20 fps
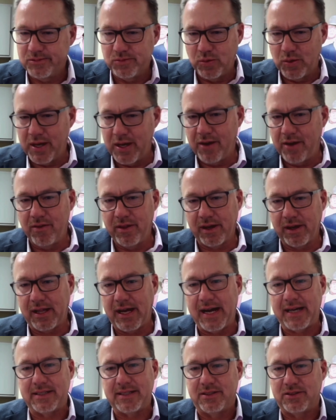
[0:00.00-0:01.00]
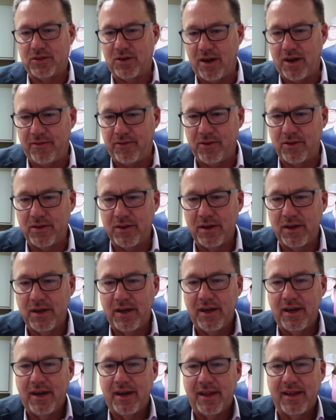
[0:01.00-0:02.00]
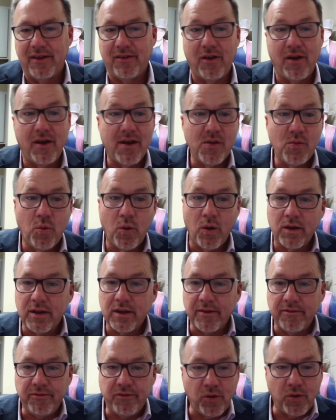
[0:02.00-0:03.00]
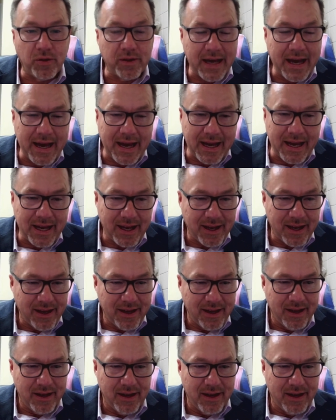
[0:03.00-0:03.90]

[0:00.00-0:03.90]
whenever the classes are offered. They've already worked a full day.